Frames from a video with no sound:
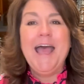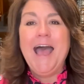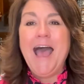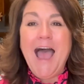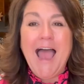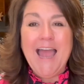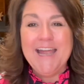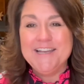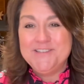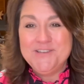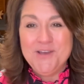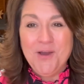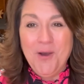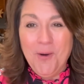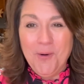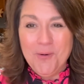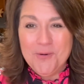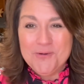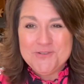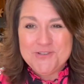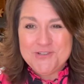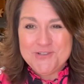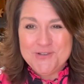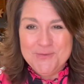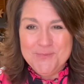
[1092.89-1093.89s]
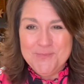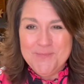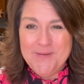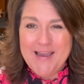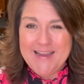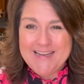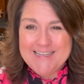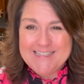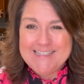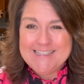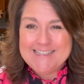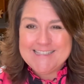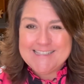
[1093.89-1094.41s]
I told you
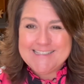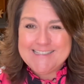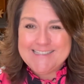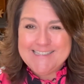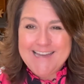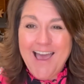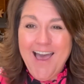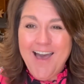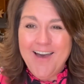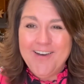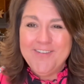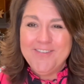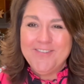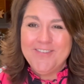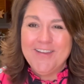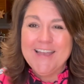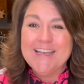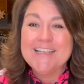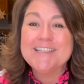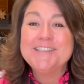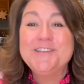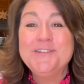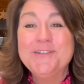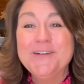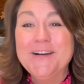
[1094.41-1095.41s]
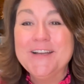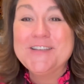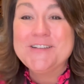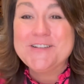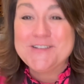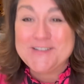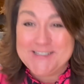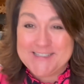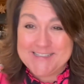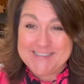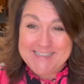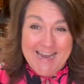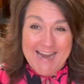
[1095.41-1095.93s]
my stuff. Do you
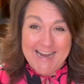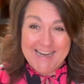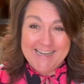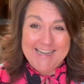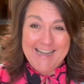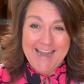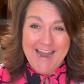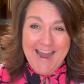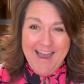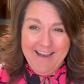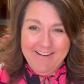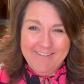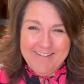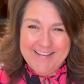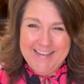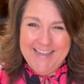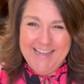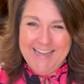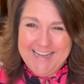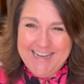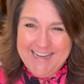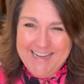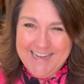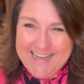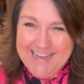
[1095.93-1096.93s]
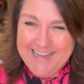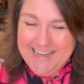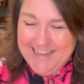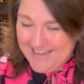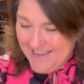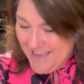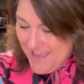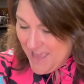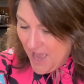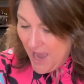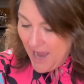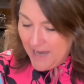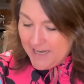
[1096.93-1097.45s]
understand now?
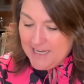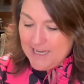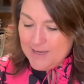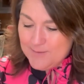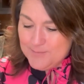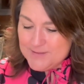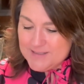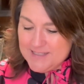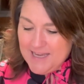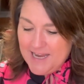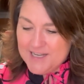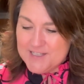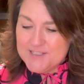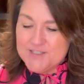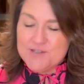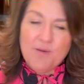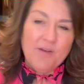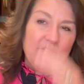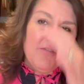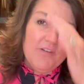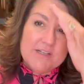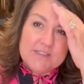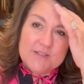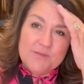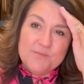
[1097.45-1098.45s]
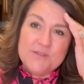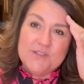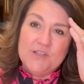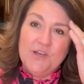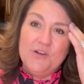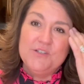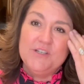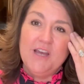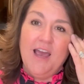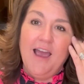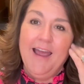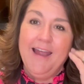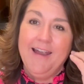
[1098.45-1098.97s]
I keep saying to my friends, I'm so
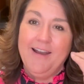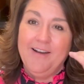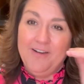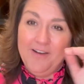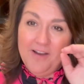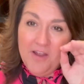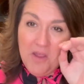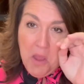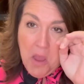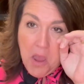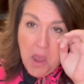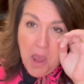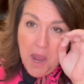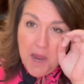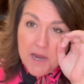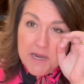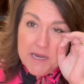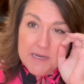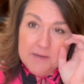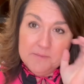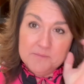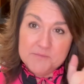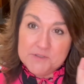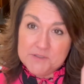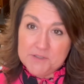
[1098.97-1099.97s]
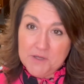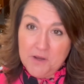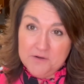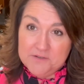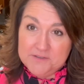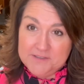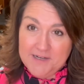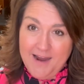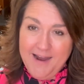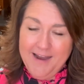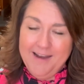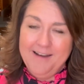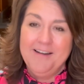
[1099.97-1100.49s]
tired. I am so
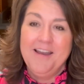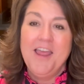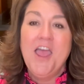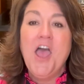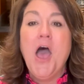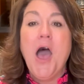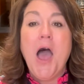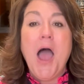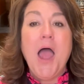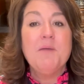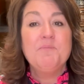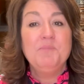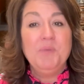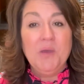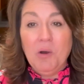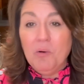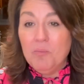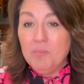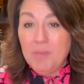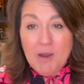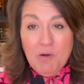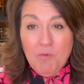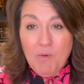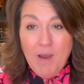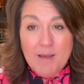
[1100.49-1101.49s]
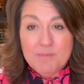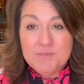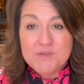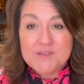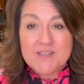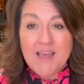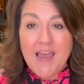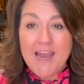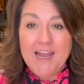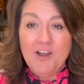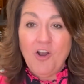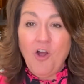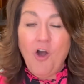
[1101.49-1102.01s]
tired. I built my
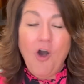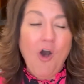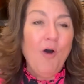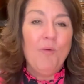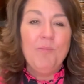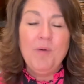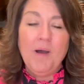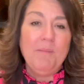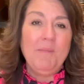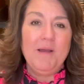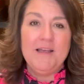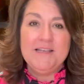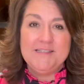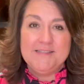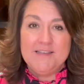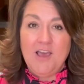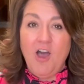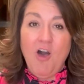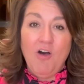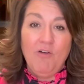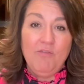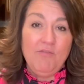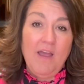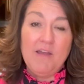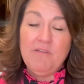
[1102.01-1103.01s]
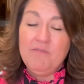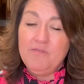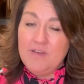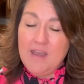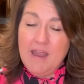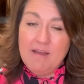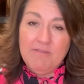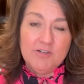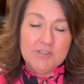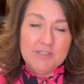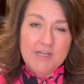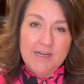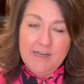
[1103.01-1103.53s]
website all by myself. I've
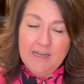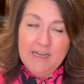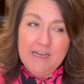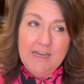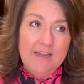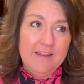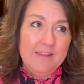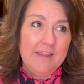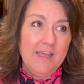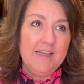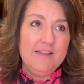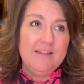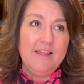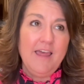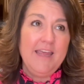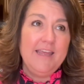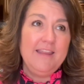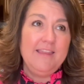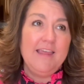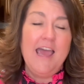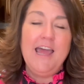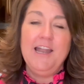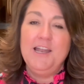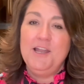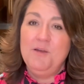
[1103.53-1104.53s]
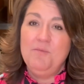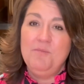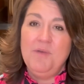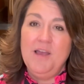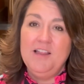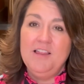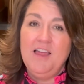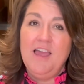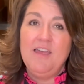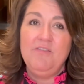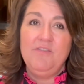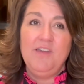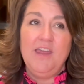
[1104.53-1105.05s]
never done anything like that in my
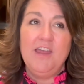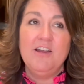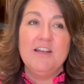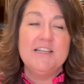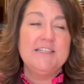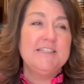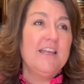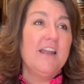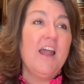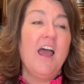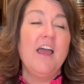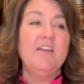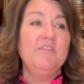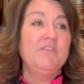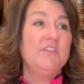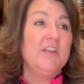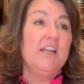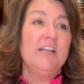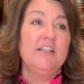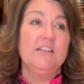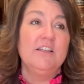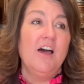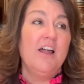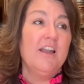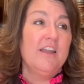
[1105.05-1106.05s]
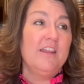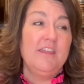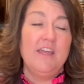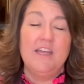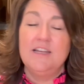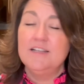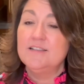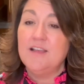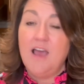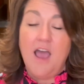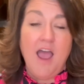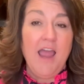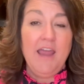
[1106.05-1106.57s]
life. Carrie said, I've done a lot of
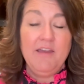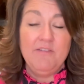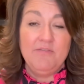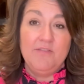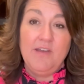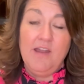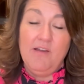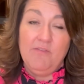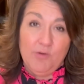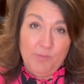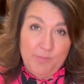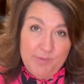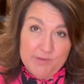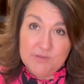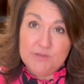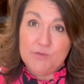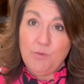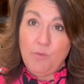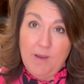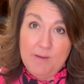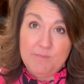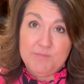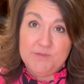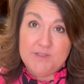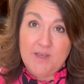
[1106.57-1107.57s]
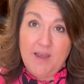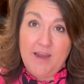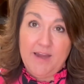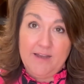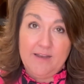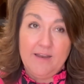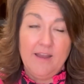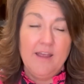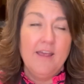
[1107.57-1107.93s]
things. I've never built a website.